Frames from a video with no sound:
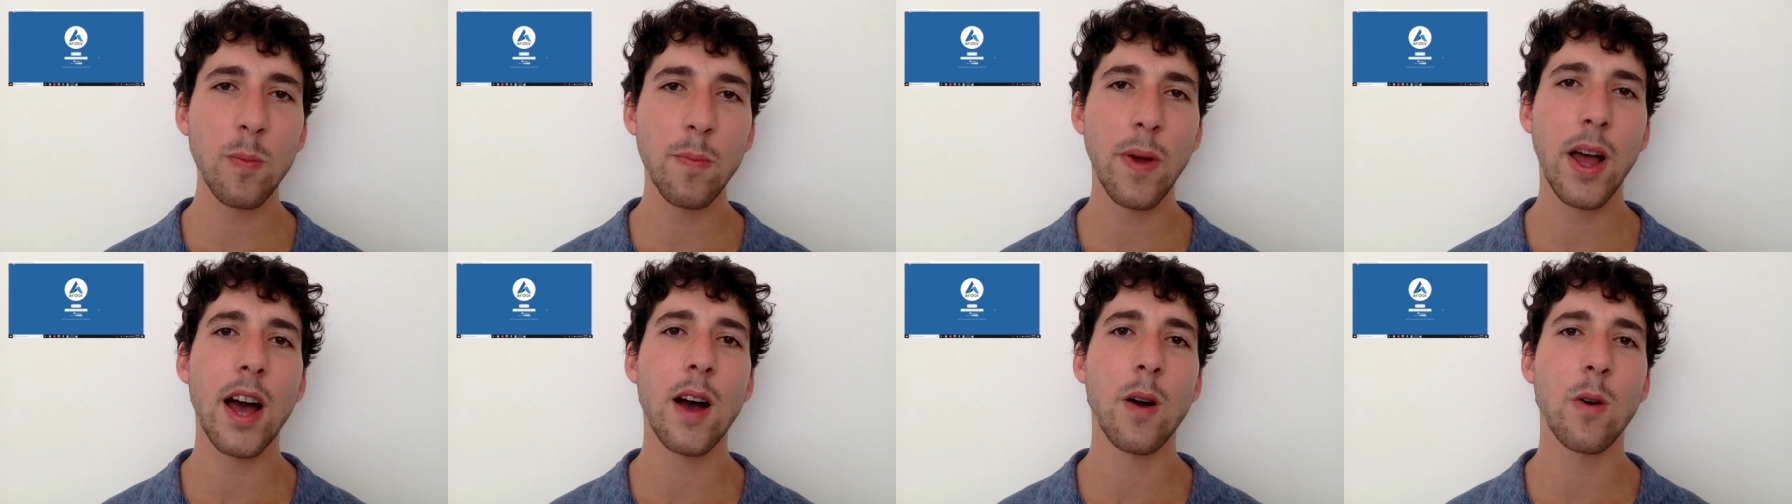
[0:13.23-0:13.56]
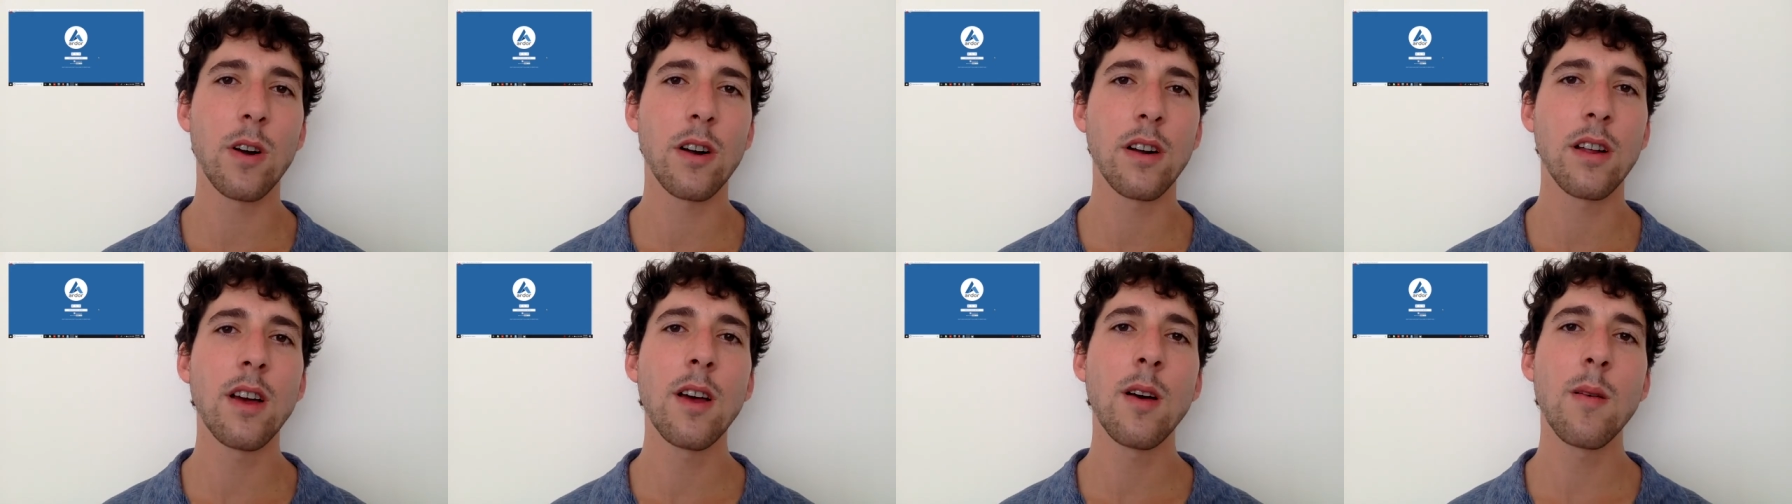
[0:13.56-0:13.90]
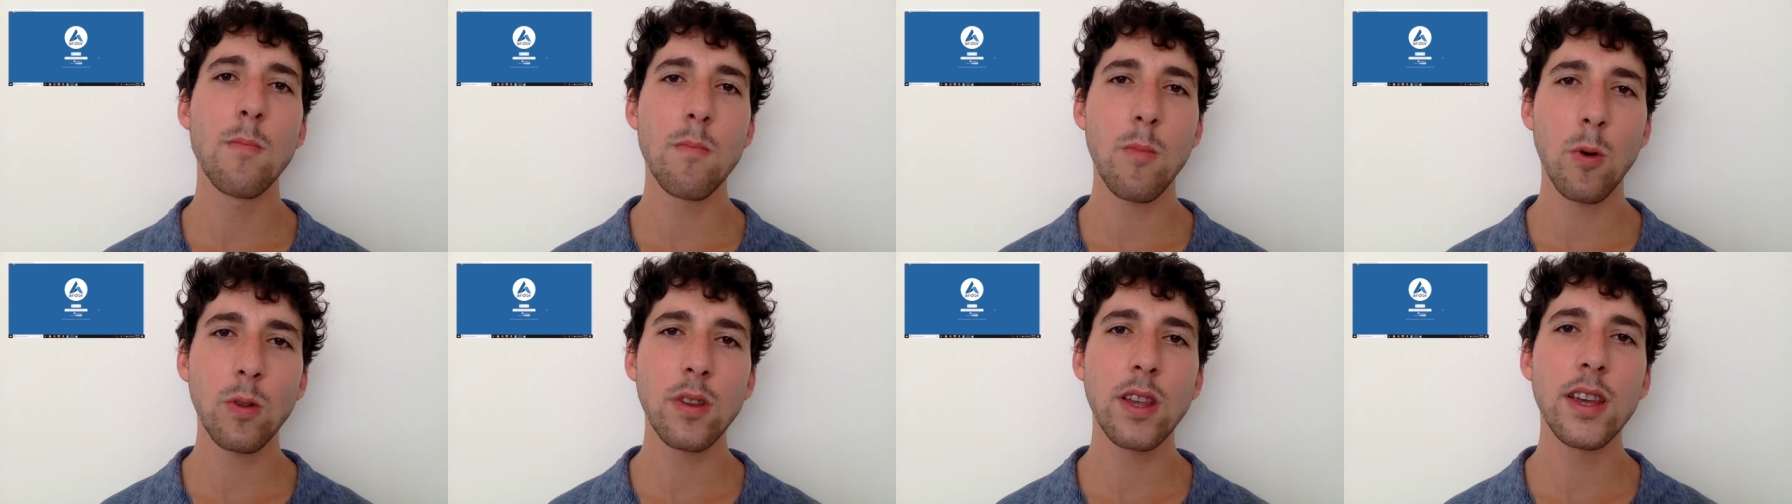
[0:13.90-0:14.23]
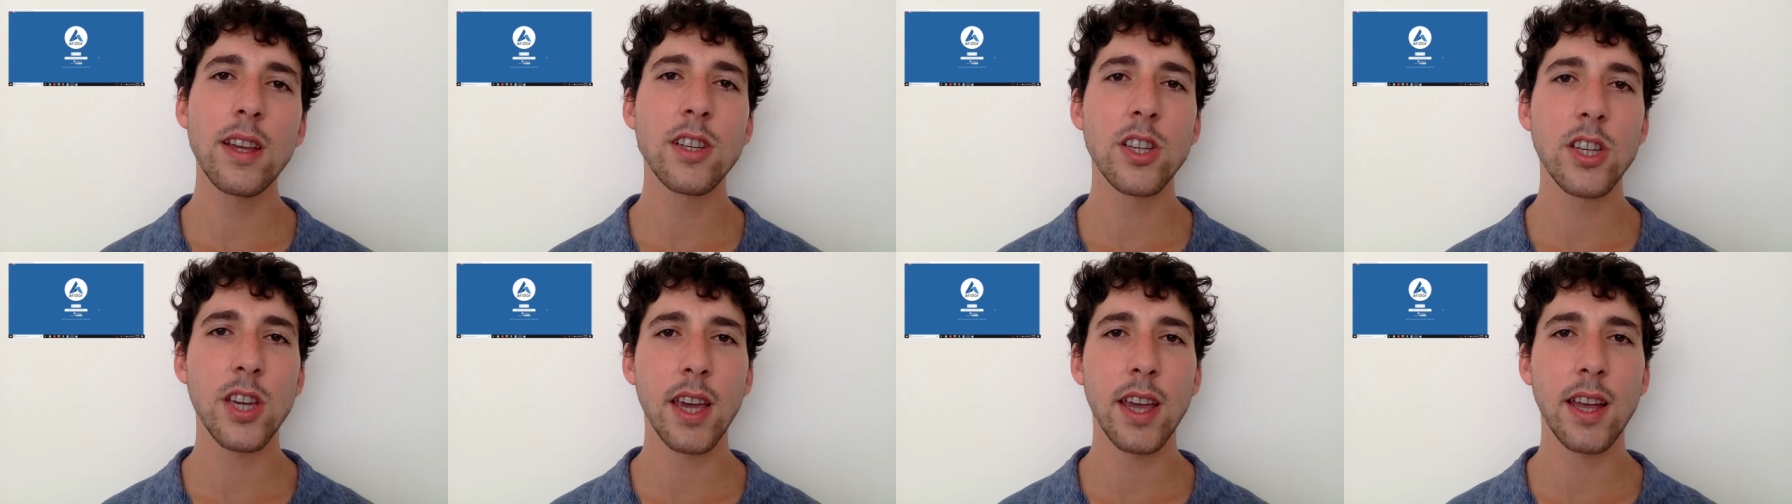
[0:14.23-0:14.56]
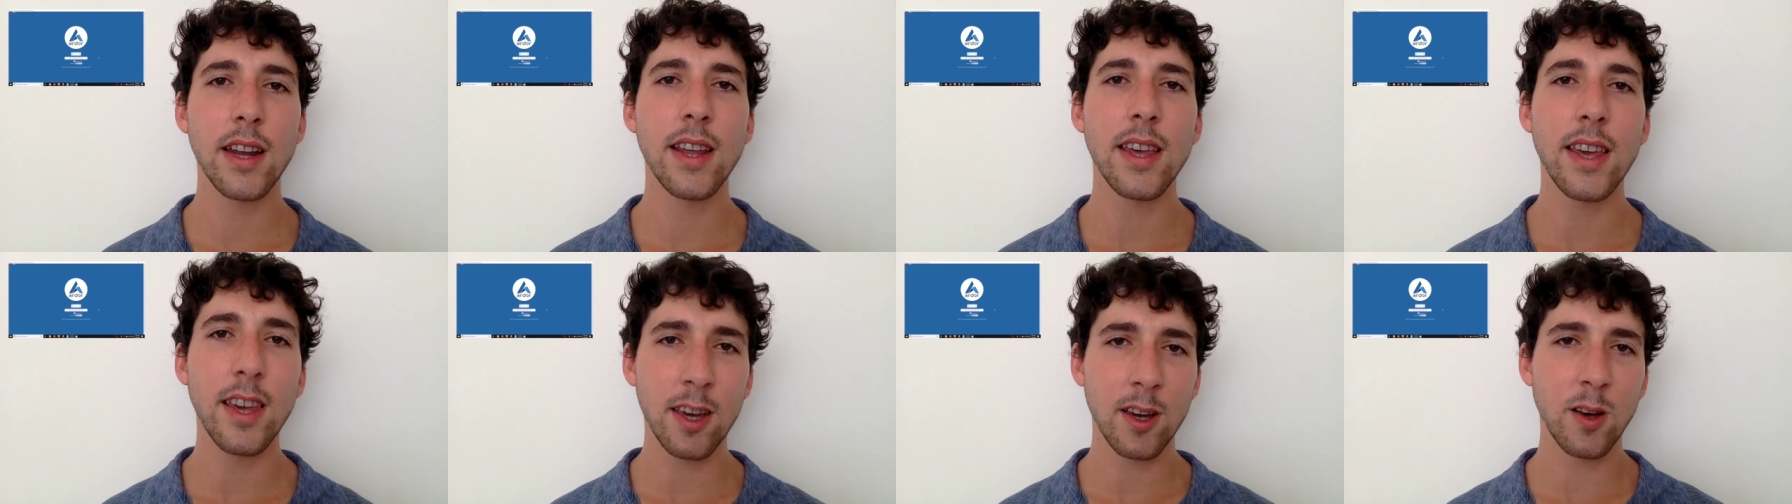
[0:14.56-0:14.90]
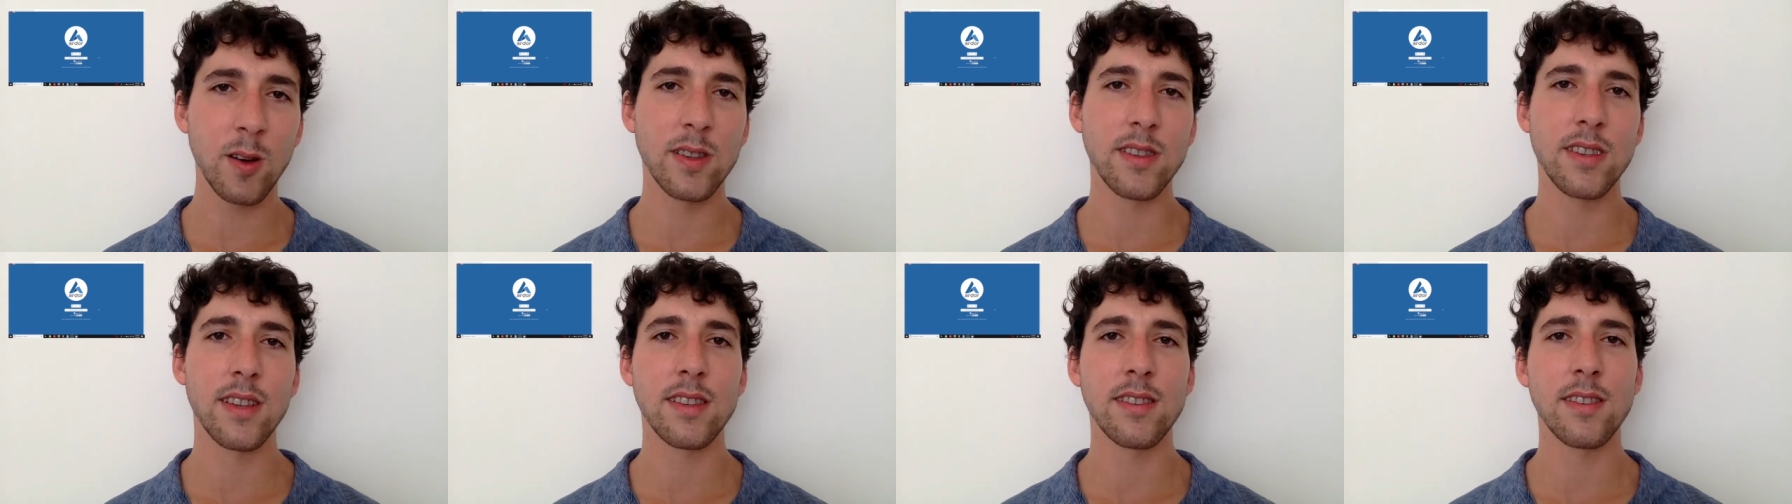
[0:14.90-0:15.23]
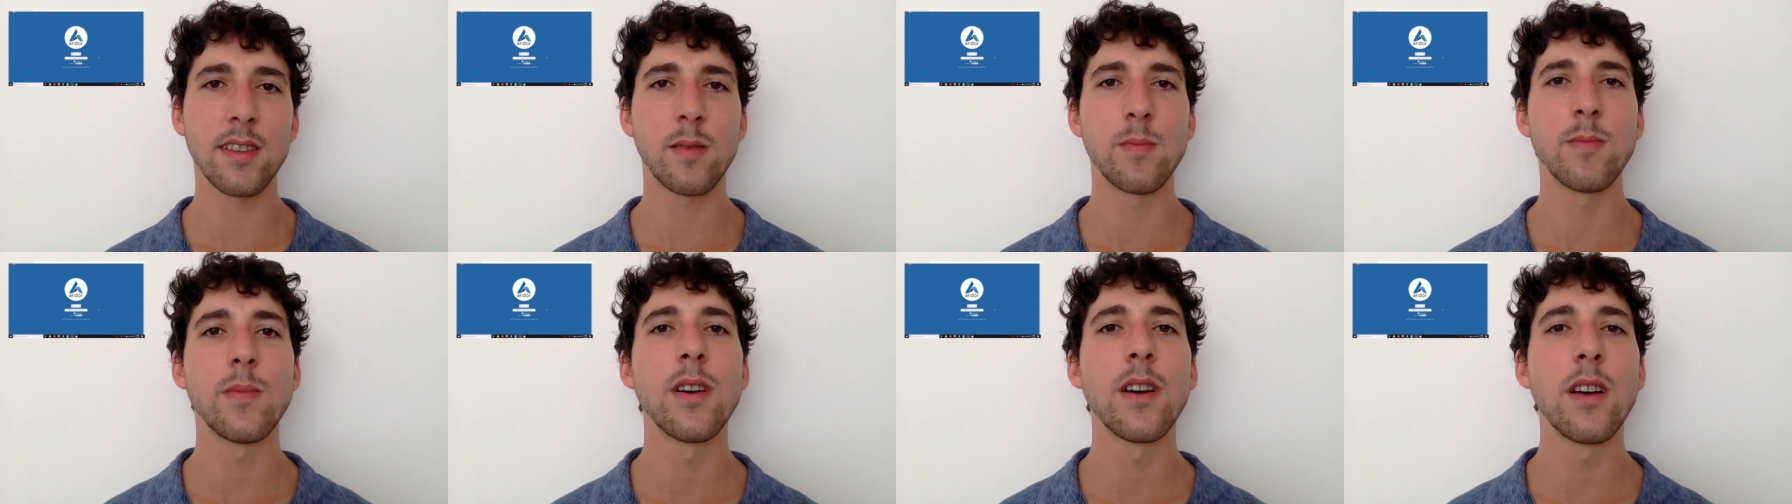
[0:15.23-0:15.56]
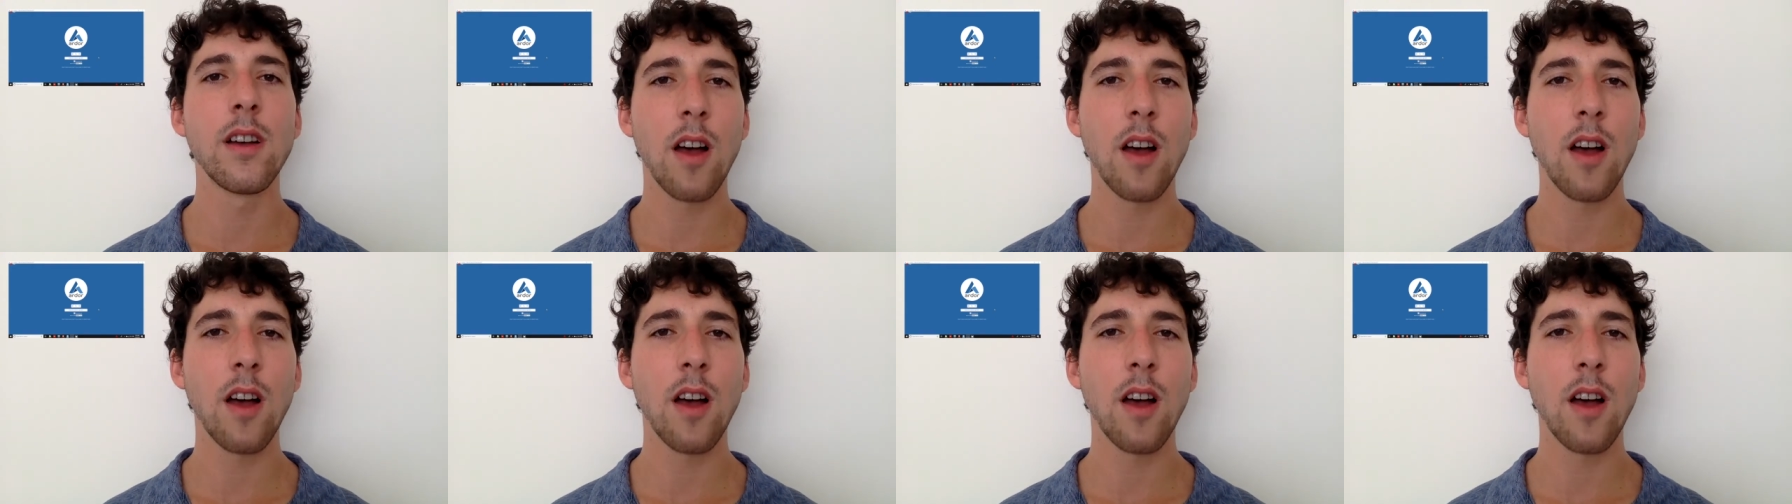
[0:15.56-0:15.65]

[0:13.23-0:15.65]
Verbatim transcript: powered multi chain ecosystem,